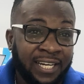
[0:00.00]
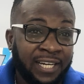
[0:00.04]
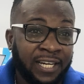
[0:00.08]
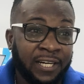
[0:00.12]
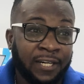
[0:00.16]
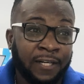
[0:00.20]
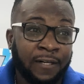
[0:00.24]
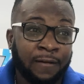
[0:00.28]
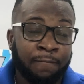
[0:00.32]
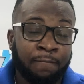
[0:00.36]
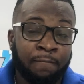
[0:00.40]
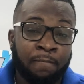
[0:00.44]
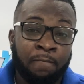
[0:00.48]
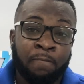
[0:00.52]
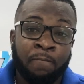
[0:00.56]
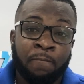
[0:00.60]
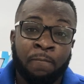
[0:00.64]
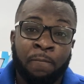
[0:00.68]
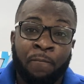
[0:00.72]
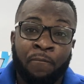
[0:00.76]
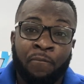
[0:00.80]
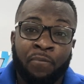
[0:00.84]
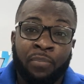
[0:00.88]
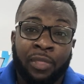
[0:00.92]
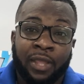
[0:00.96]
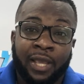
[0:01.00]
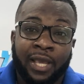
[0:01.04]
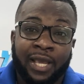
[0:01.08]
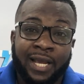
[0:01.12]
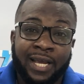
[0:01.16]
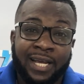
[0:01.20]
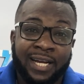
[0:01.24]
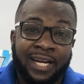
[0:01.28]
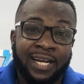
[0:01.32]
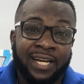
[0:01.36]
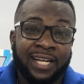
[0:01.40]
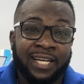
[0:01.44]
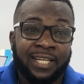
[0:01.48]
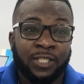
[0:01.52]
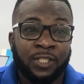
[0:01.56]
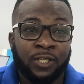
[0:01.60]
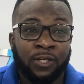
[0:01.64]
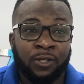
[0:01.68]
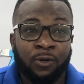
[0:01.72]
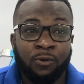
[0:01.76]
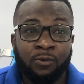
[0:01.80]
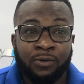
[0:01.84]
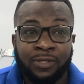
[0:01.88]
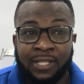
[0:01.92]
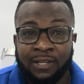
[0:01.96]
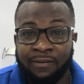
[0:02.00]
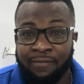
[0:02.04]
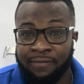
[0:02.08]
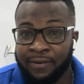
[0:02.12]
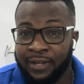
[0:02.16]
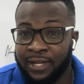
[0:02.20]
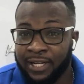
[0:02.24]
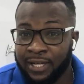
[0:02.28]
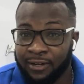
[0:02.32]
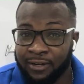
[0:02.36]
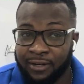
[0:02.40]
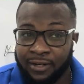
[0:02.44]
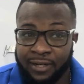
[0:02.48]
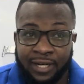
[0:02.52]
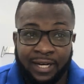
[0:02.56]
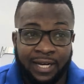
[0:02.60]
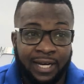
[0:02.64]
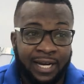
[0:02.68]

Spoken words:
here. In an exclusive video,